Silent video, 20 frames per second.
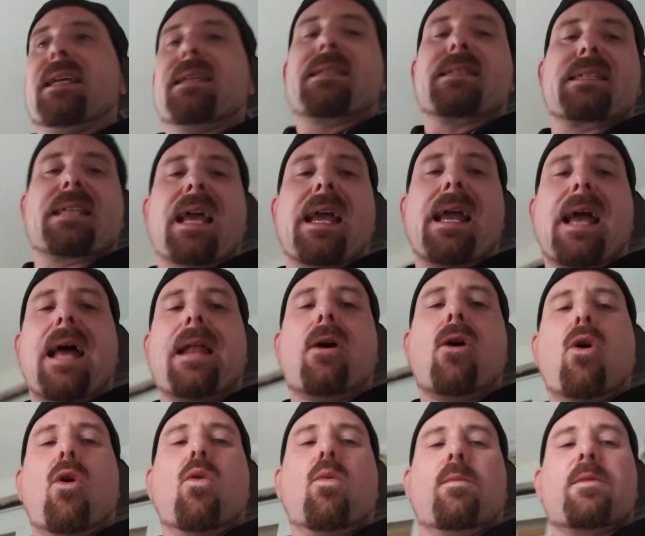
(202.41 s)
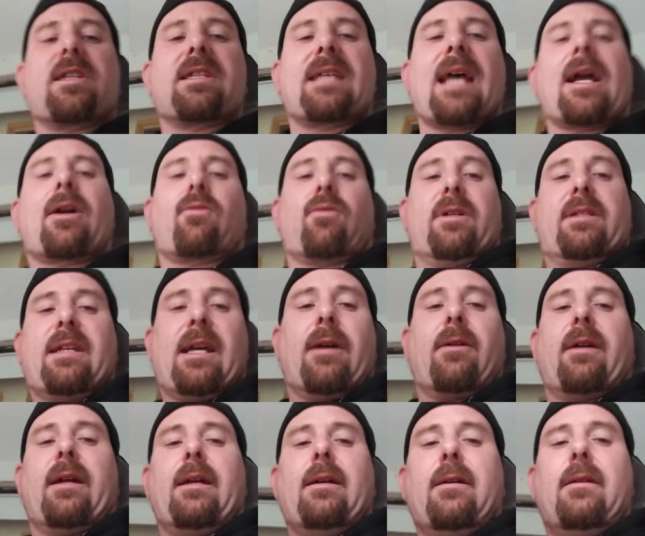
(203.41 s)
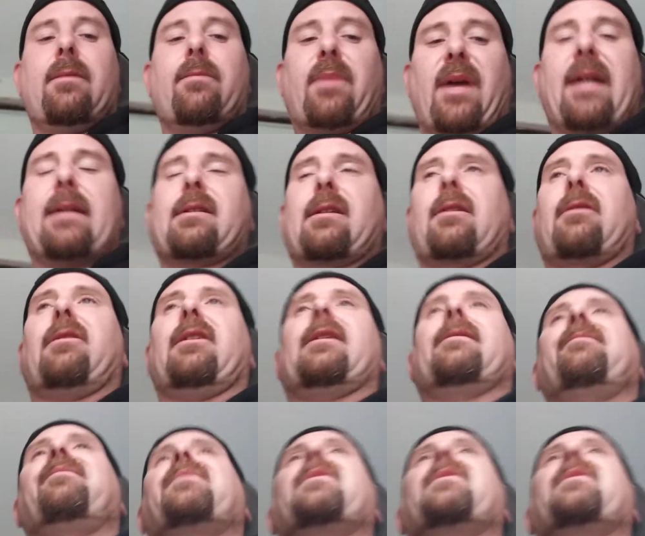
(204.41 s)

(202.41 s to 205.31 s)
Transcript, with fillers: stay at home secretary, basically.